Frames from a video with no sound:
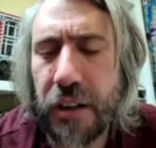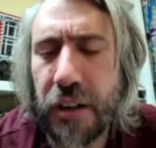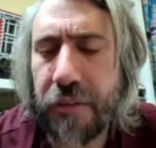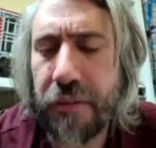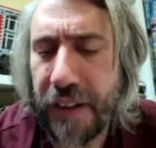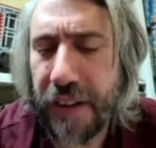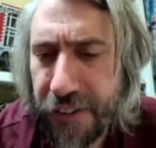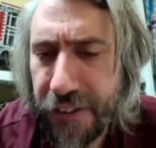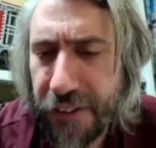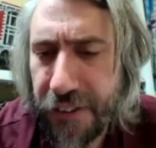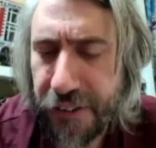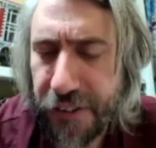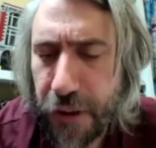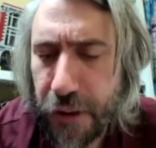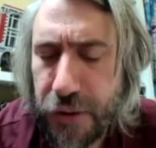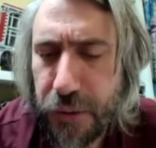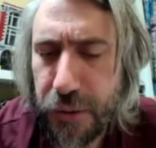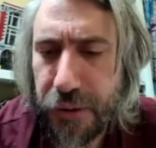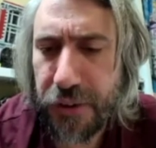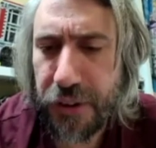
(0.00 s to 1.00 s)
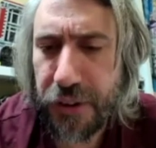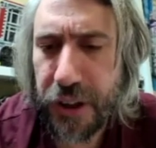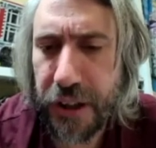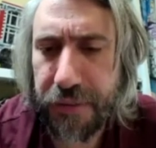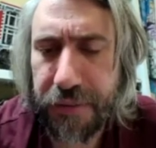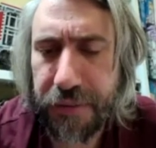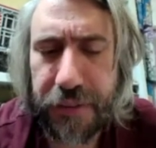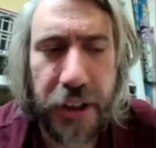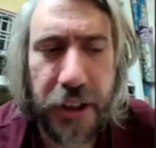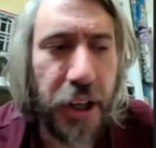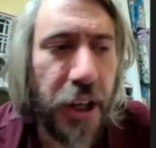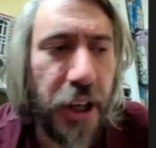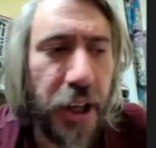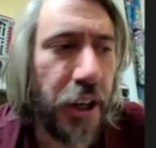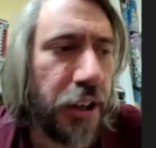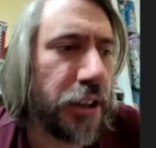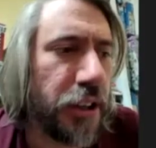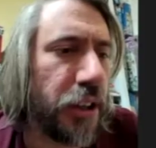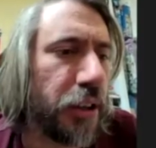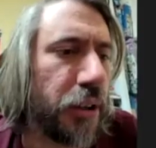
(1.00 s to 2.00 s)
face the social stuff
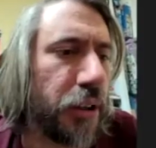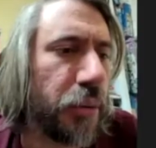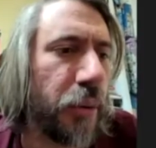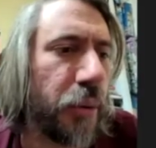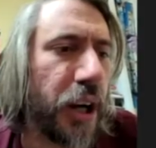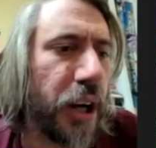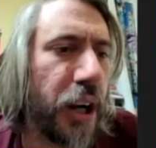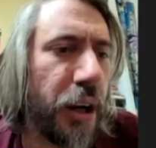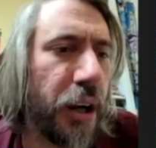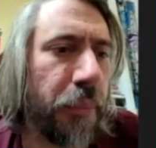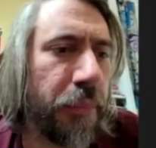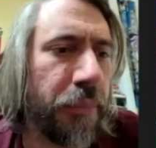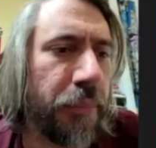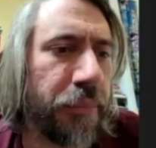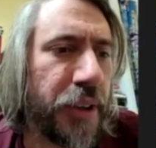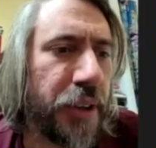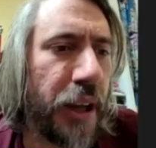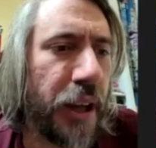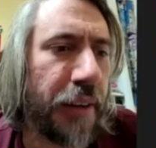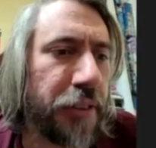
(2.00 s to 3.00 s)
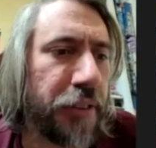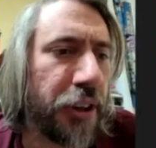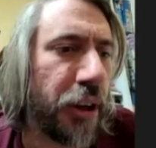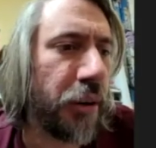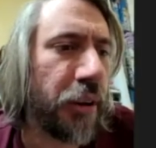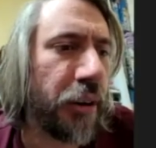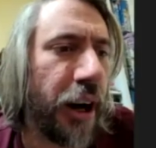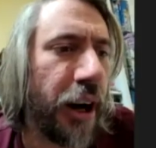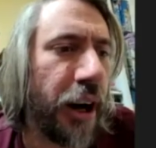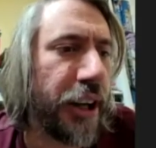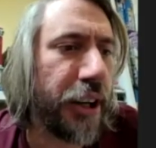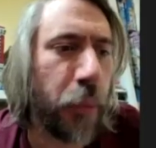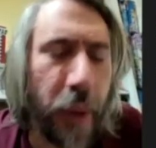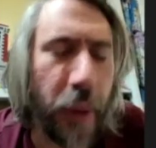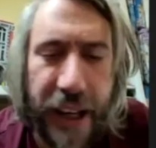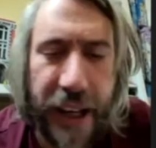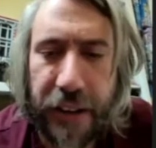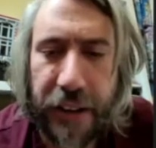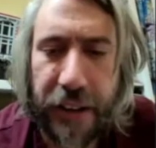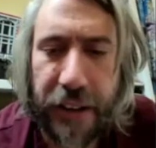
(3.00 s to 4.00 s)
you um, you have to go and hide
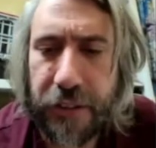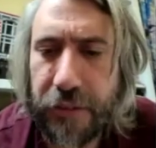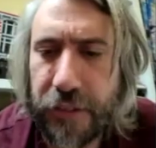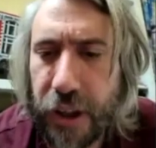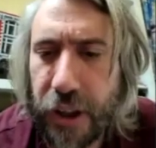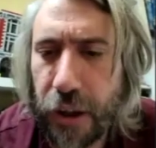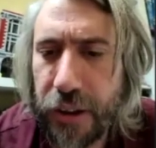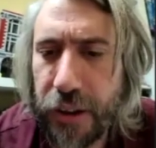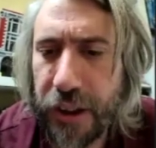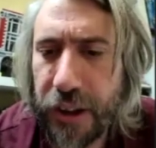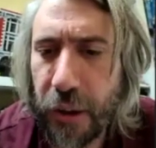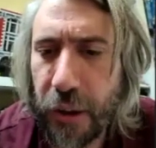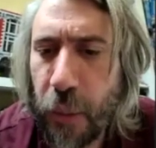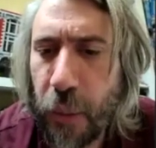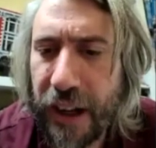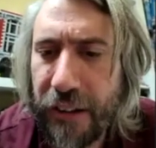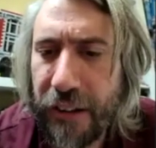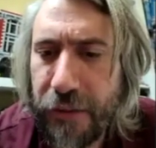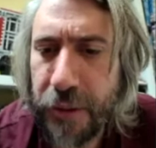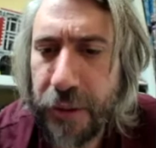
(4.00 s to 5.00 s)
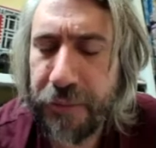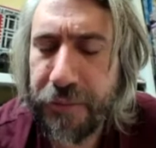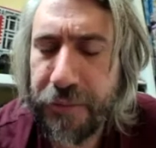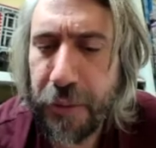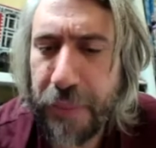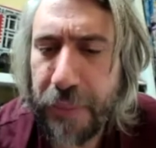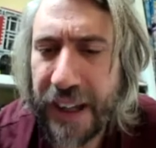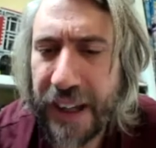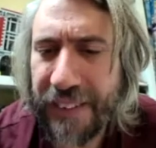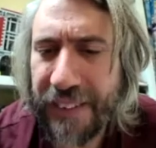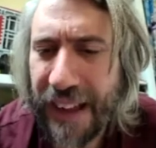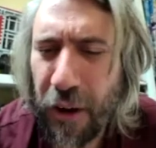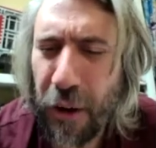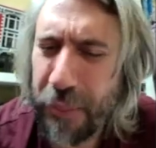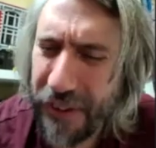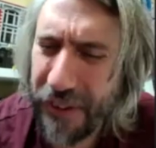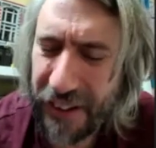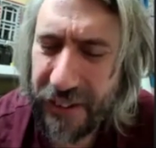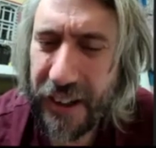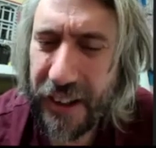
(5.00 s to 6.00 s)
away in a you know quiet room for a bit, and that
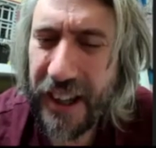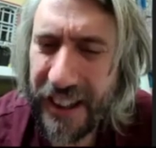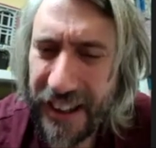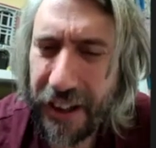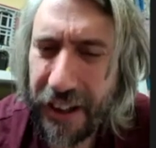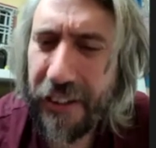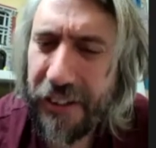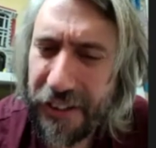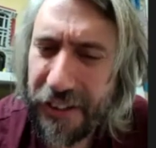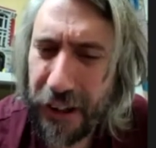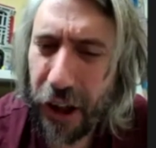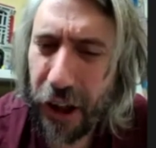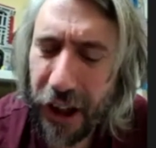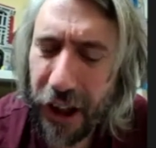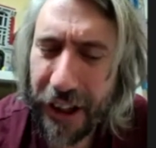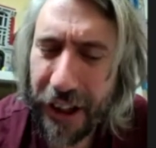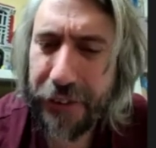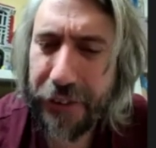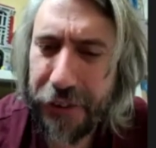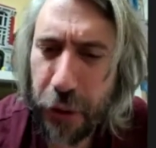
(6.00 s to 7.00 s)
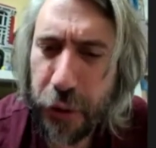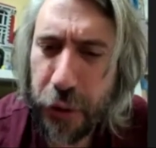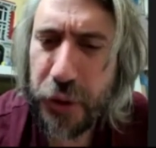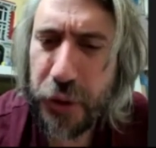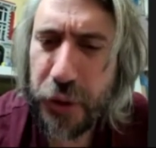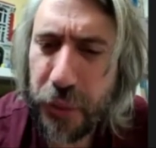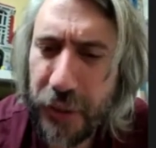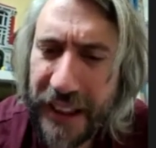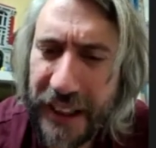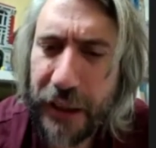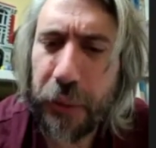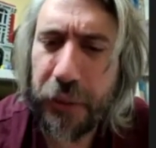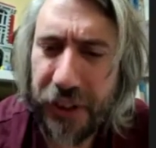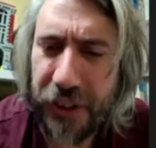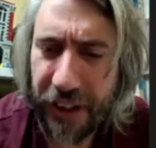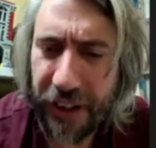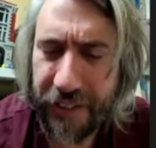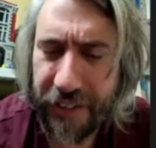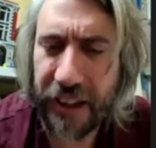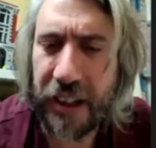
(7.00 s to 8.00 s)
upsets. You know, there's a lot of kind of social guilt
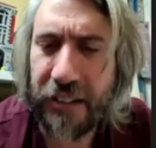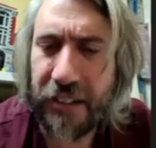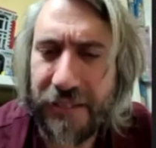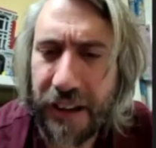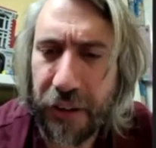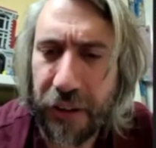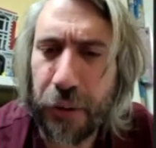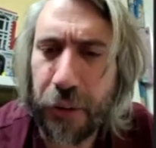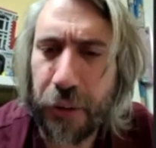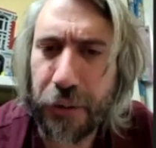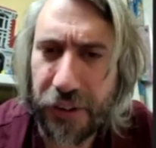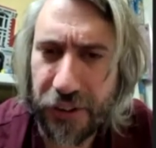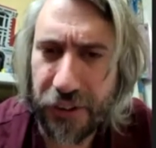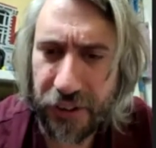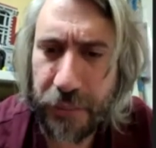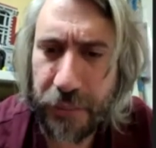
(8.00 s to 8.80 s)
I think around autism.